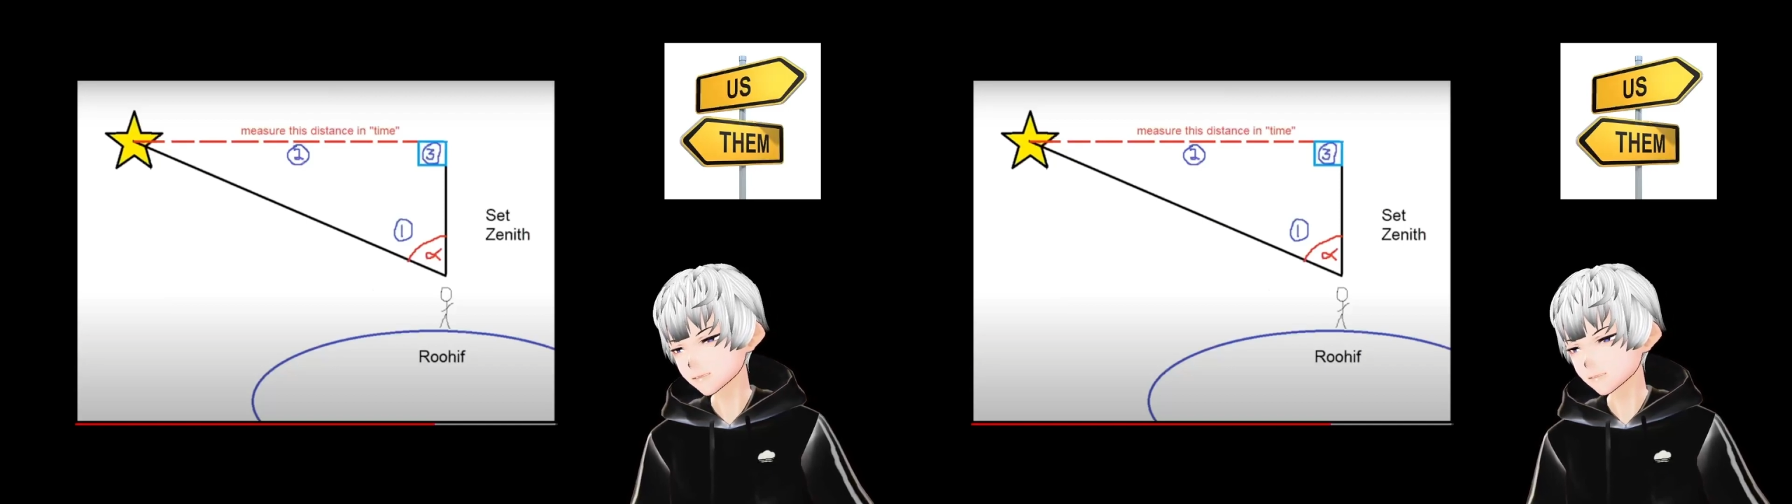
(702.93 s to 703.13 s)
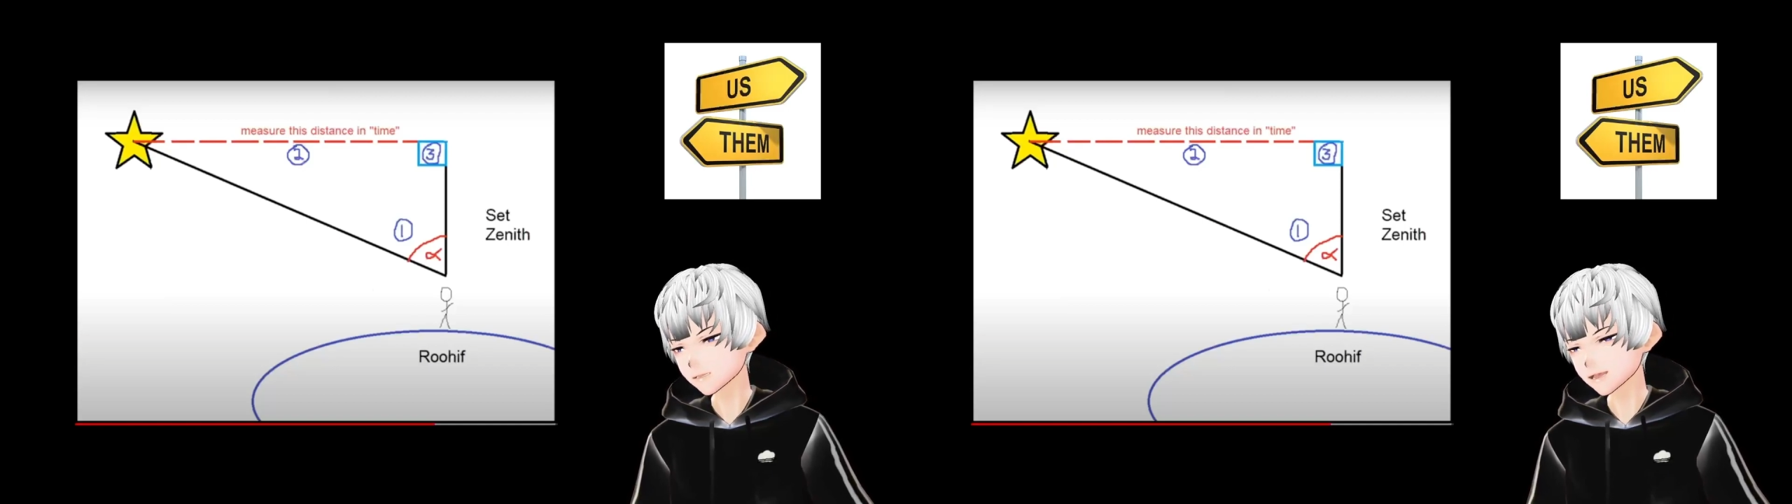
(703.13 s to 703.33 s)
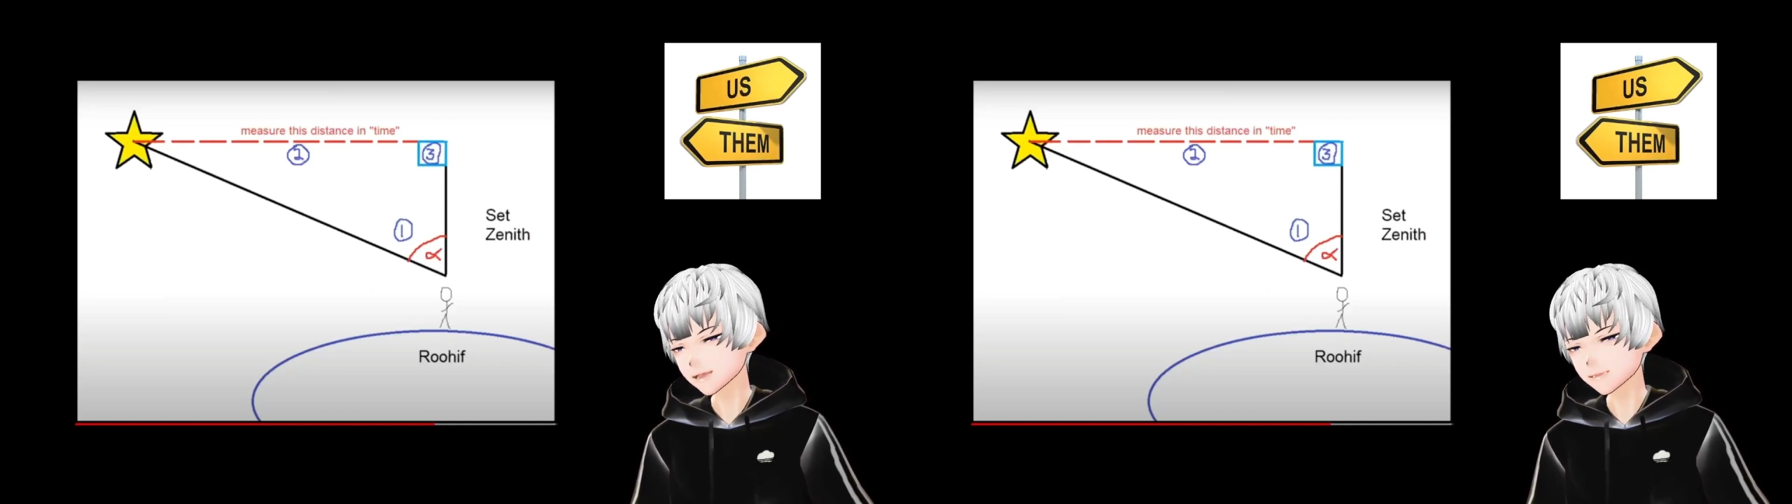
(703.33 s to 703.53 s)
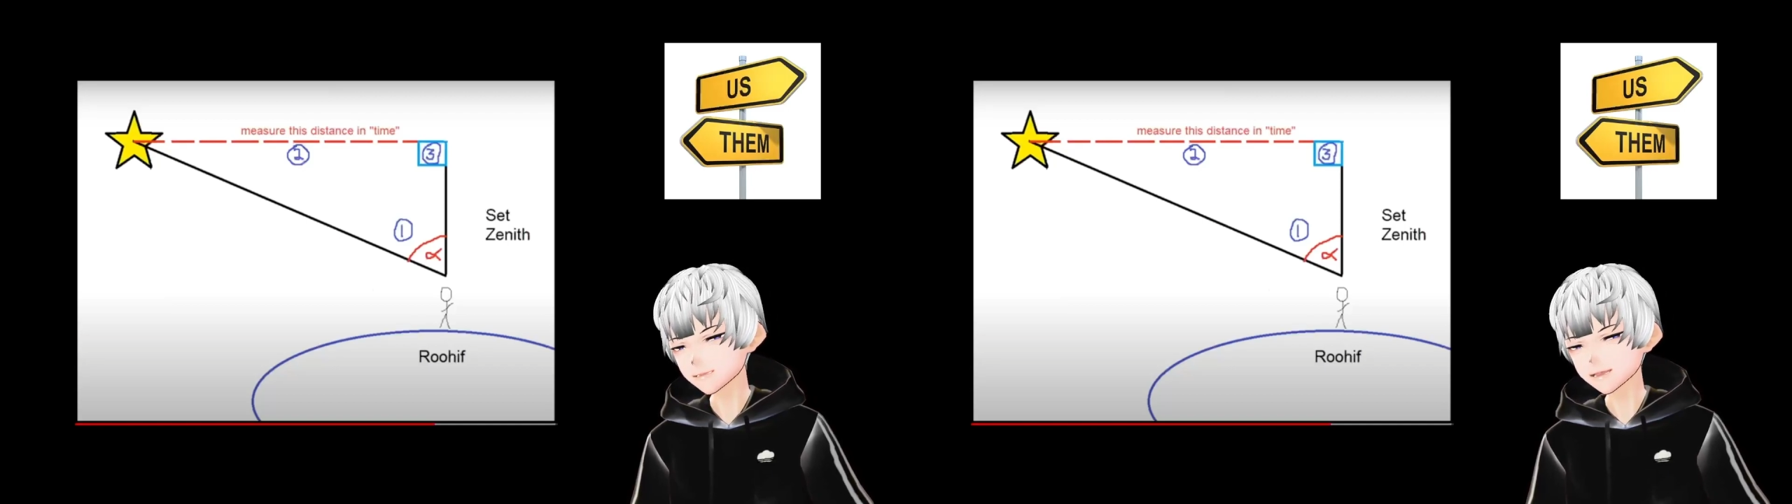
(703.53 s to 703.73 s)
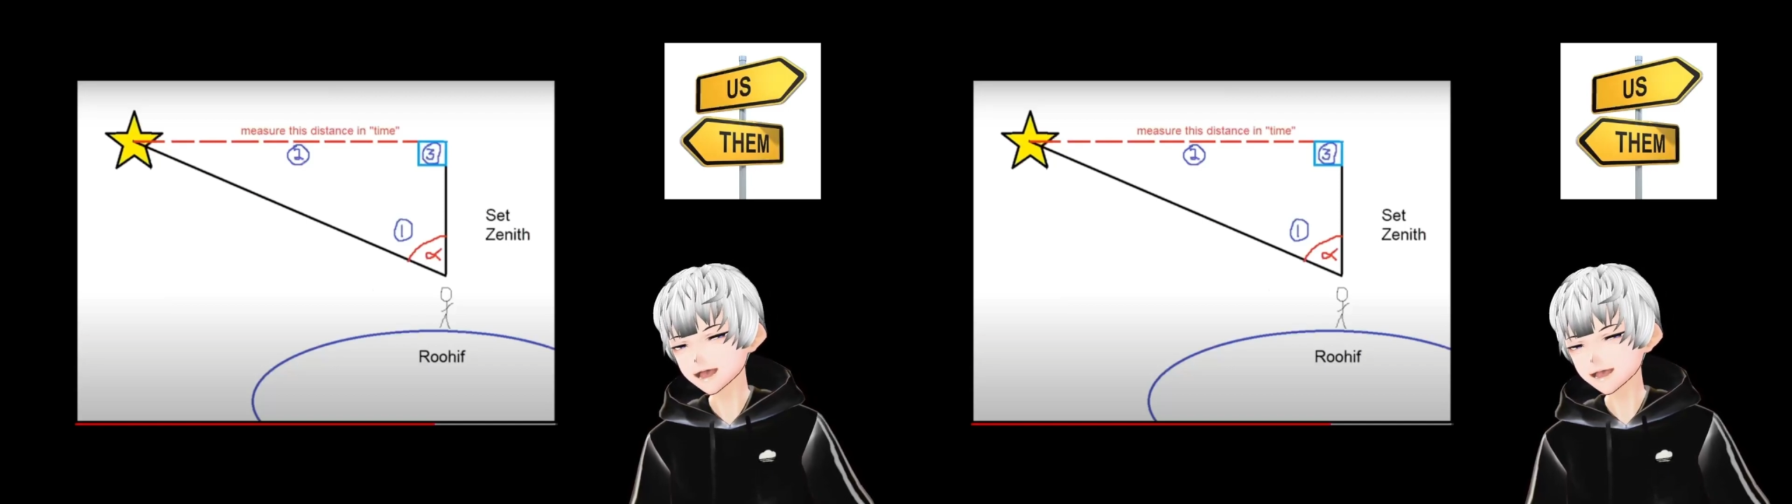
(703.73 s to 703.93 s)
trying
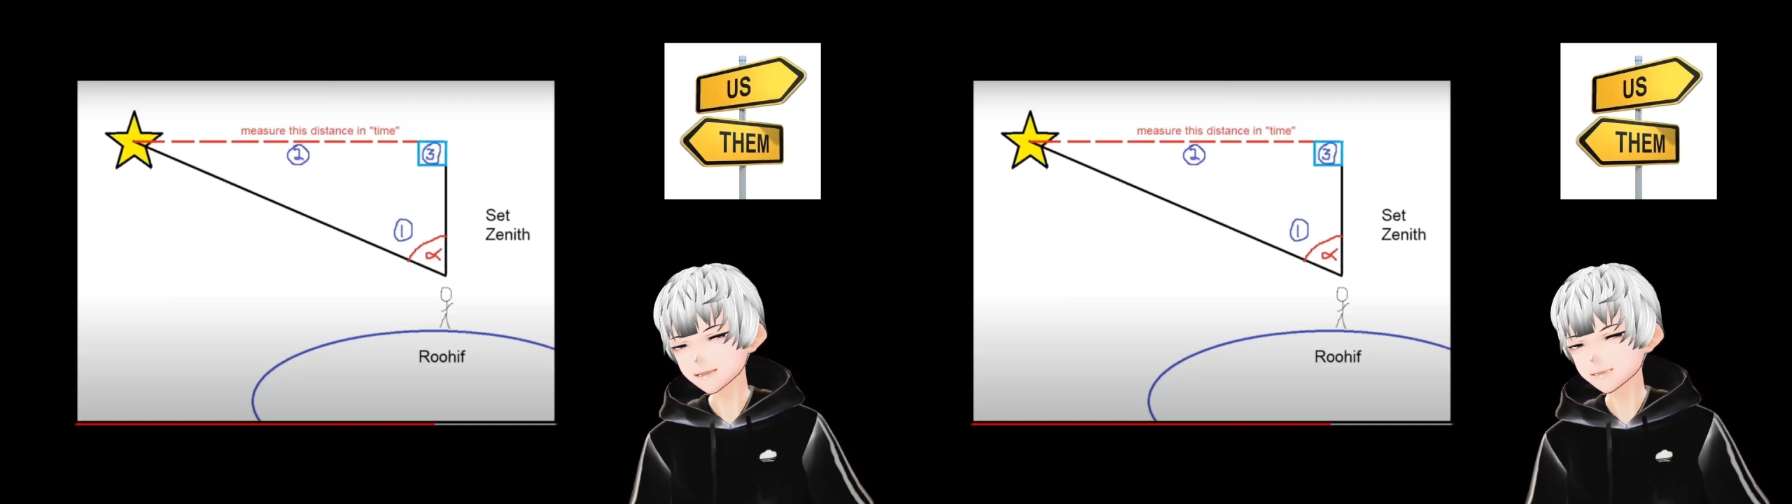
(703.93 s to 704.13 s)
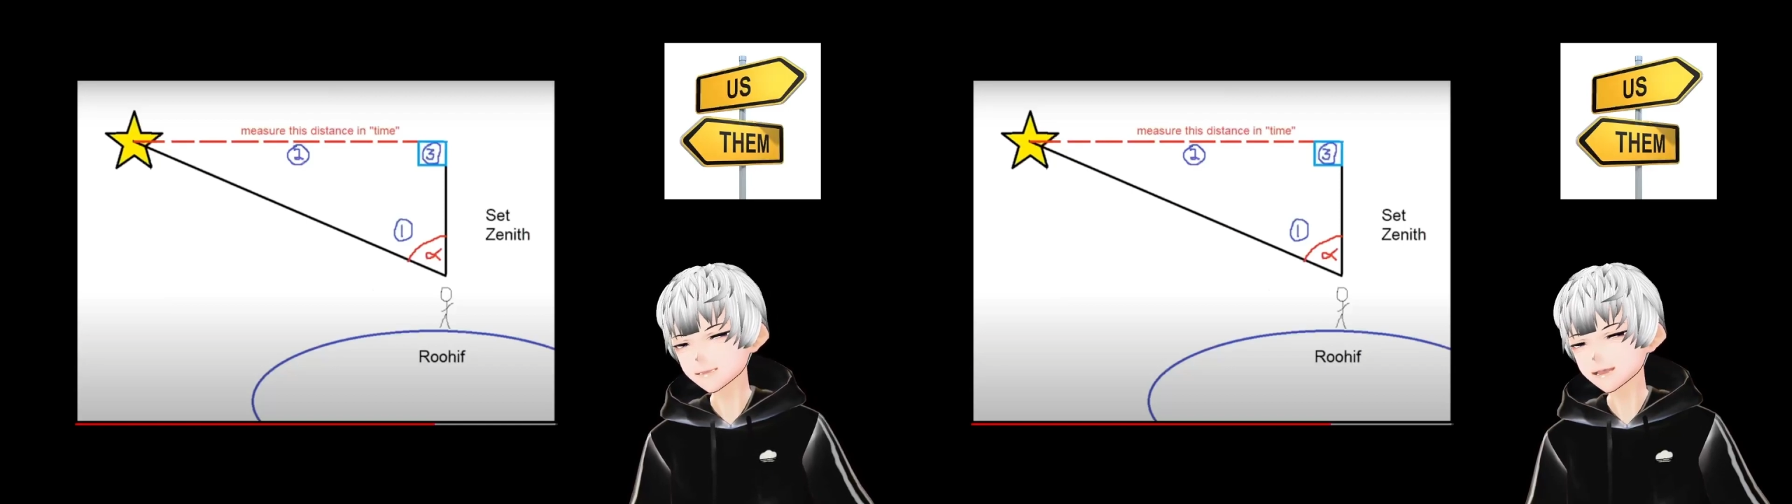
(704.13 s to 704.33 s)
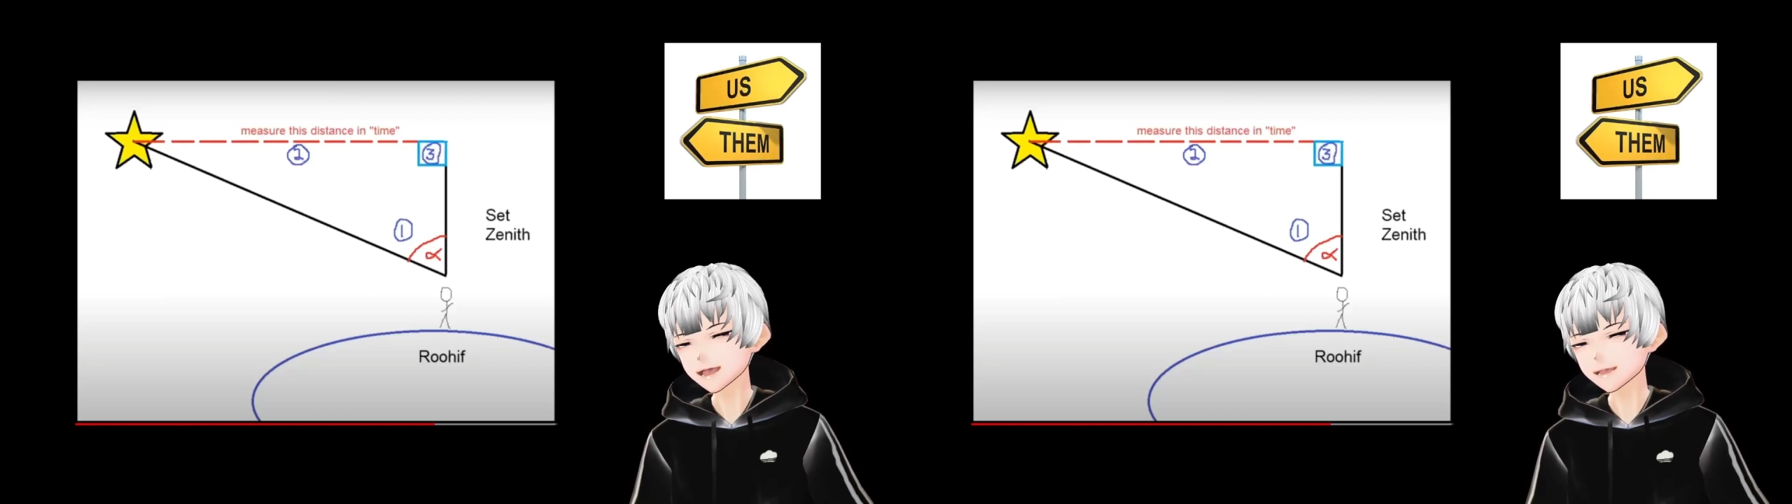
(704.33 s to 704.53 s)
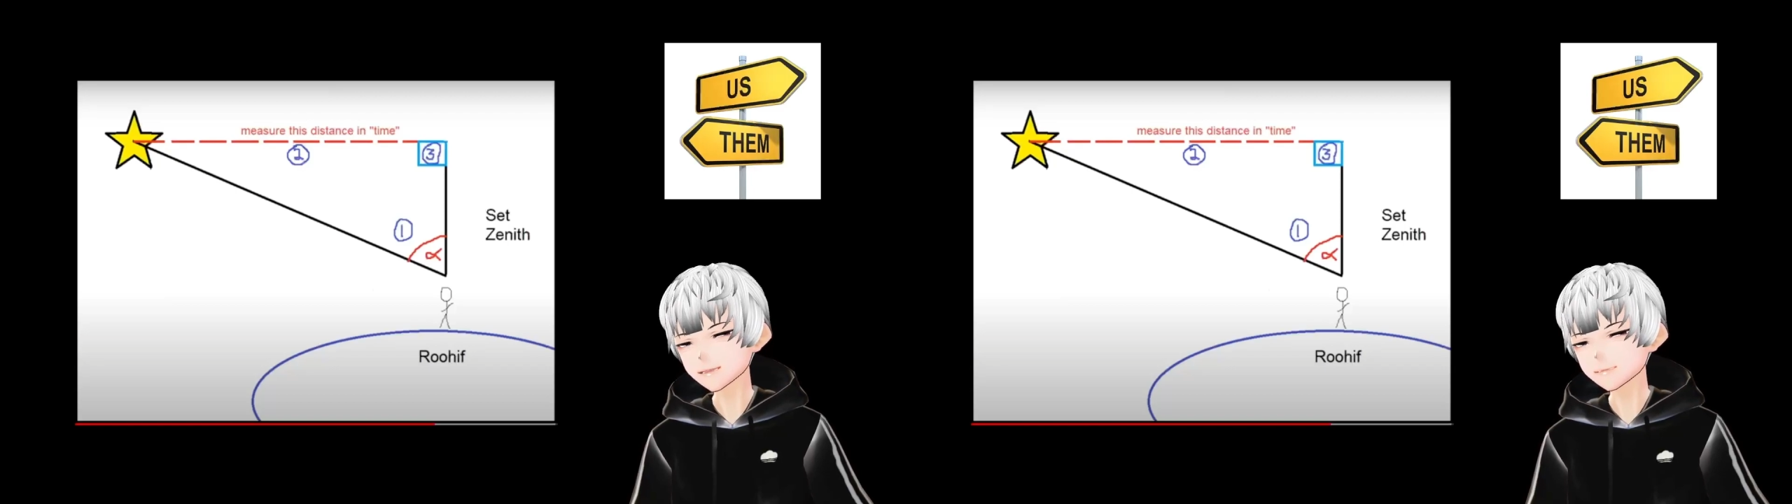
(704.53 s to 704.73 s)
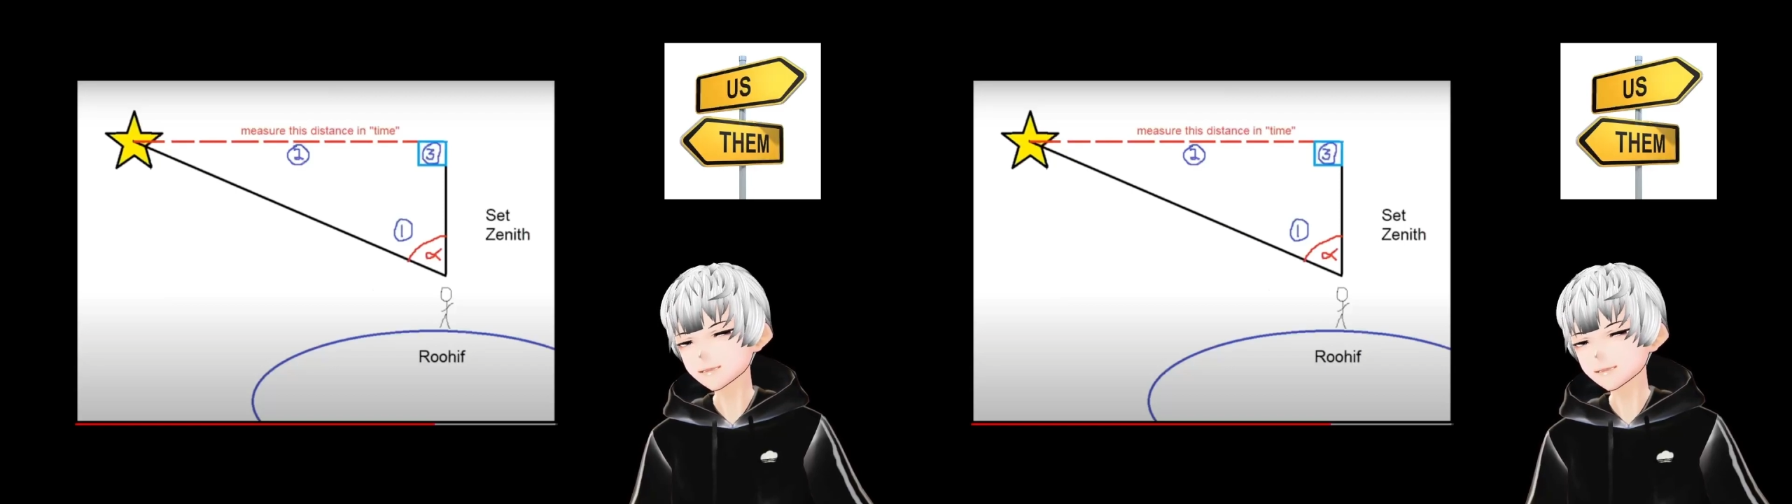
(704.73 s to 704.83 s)
to say